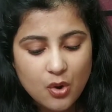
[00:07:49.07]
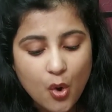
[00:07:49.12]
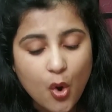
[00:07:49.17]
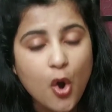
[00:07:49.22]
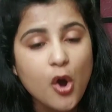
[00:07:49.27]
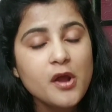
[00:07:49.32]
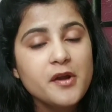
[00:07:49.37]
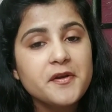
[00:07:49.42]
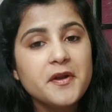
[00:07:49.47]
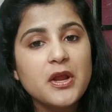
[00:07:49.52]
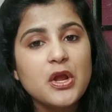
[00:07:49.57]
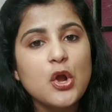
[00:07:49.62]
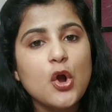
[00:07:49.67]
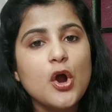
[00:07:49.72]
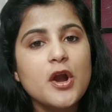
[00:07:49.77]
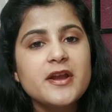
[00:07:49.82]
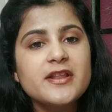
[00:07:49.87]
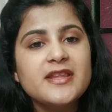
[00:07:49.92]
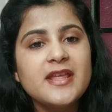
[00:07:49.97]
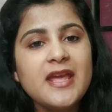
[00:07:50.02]
or
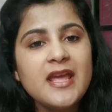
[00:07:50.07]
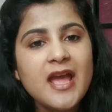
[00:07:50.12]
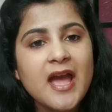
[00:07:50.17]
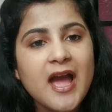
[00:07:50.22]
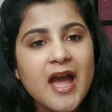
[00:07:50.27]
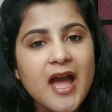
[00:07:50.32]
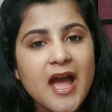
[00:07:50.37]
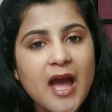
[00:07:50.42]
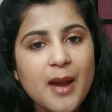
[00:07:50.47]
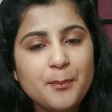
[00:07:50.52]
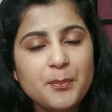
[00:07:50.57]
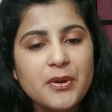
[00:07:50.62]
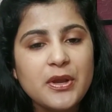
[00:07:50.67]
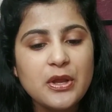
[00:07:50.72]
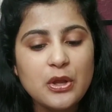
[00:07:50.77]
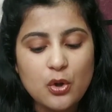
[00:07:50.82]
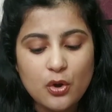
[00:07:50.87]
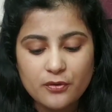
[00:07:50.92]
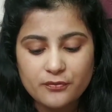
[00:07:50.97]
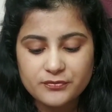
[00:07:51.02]
record the
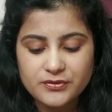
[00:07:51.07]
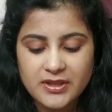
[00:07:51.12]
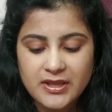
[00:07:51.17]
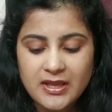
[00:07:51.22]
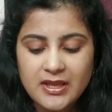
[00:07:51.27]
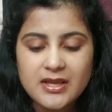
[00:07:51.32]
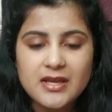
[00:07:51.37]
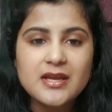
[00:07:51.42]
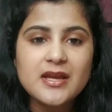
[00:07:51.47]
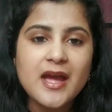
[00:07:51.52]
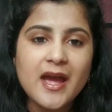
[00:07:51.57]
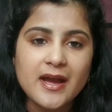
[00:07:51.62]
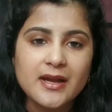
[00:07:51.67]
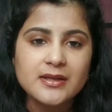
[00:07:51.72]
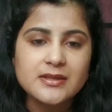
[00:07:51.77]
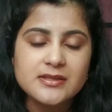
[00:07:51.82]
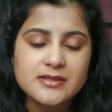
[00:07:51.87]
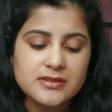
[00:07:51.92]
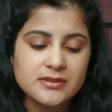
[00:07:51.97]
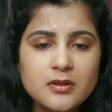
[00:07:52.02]
happening of the
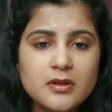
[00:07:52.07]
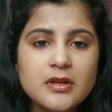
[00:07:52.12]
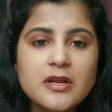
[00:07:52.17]
act.